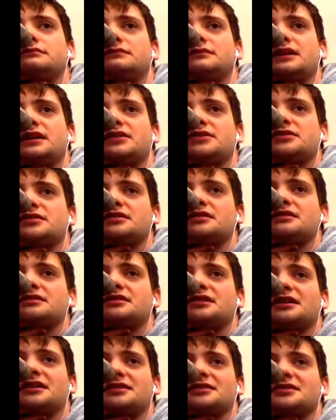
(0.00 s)
They shouldn't
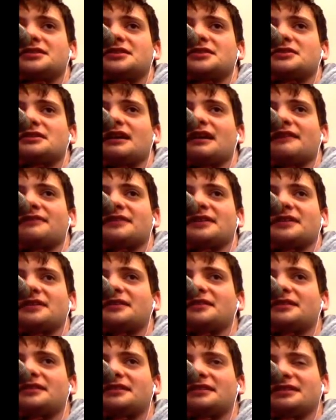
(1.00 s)
touch the draft at
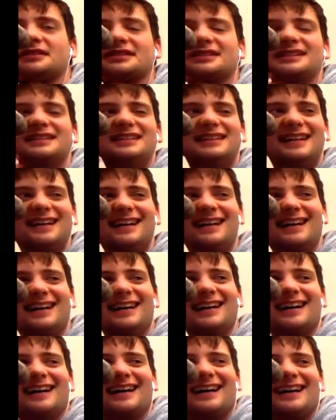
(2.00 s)
all.
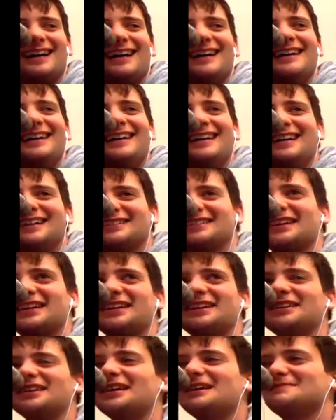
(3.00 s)
Is that
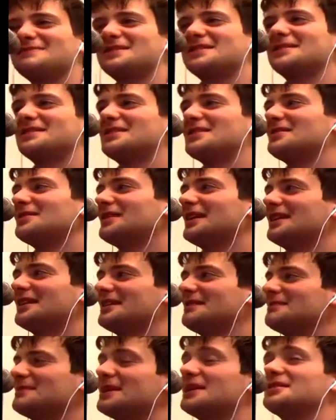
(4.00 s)
an option? Don't let
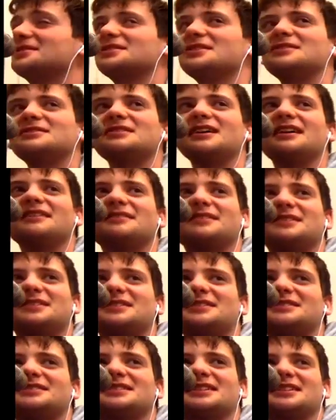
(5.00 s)
them touch the draft at
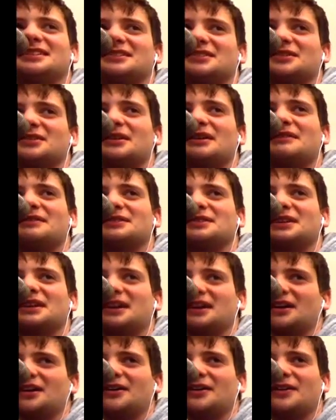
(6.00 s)
all, because whoever's going to
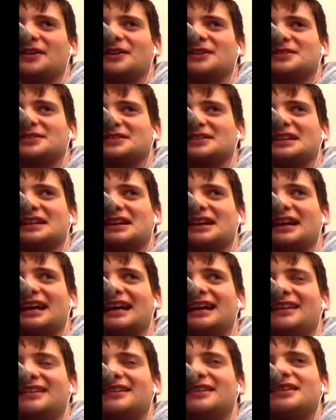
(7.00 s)
go there is going to
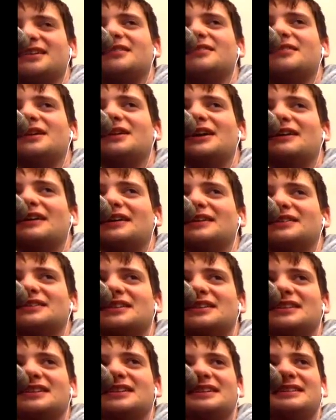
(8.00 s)
end their career
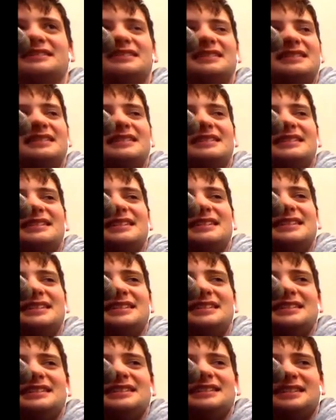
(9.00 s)
instantly?
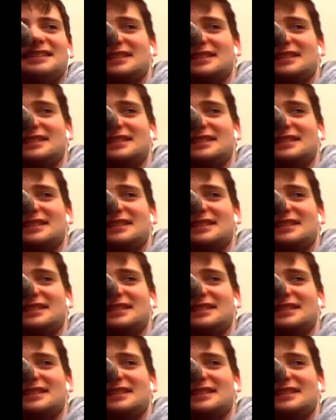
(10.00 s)
Is